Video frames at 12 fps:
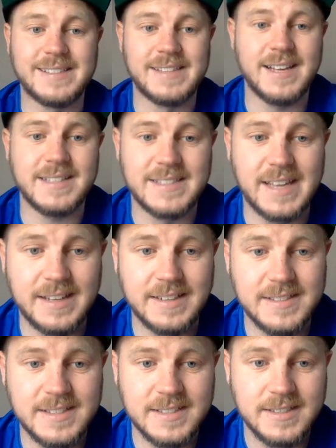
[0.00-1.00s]
that
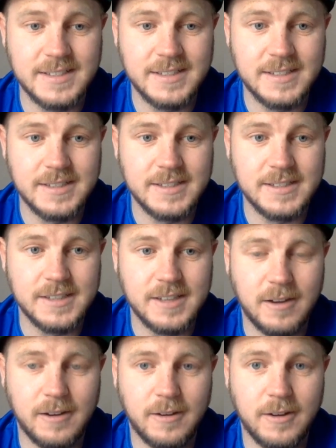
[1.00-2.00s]
stands,
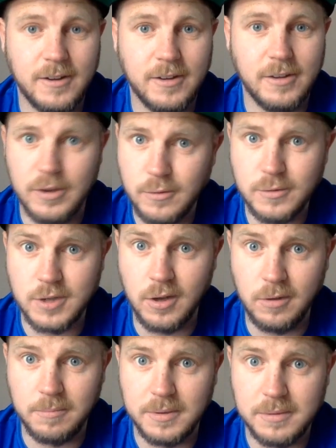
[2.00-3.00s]
you go
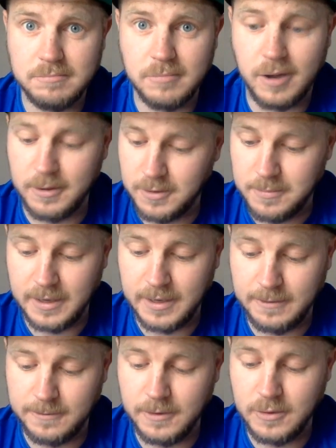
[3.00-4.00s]
top, I do
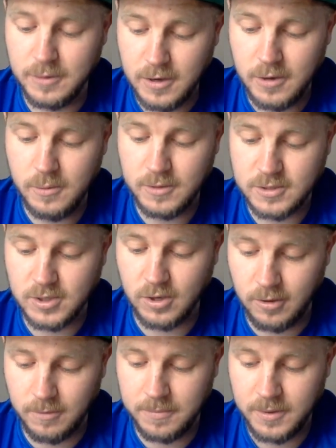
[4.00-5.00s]
believe. You go
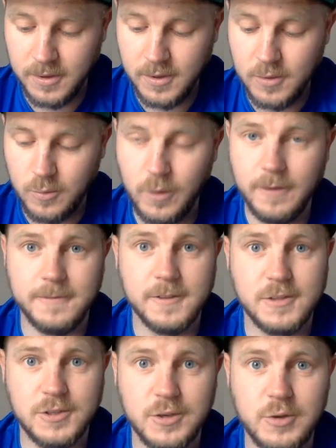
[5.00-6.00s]
top
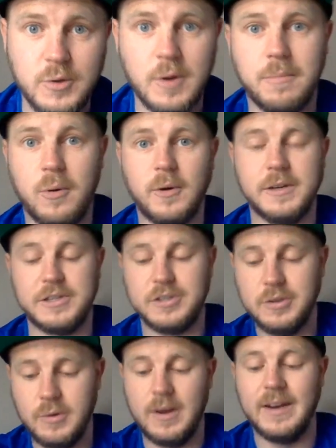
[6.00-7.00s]
with 2 points.
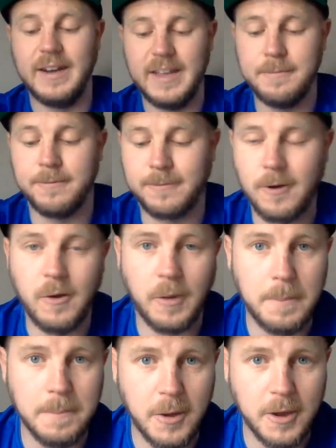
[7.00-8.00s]
You
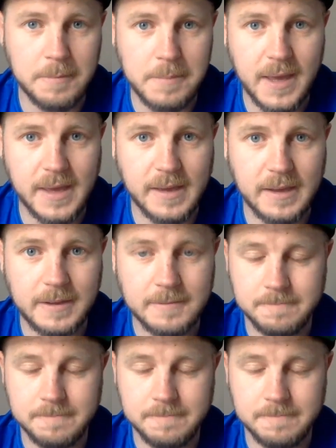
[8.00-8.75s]
leapfrog Mike Baker.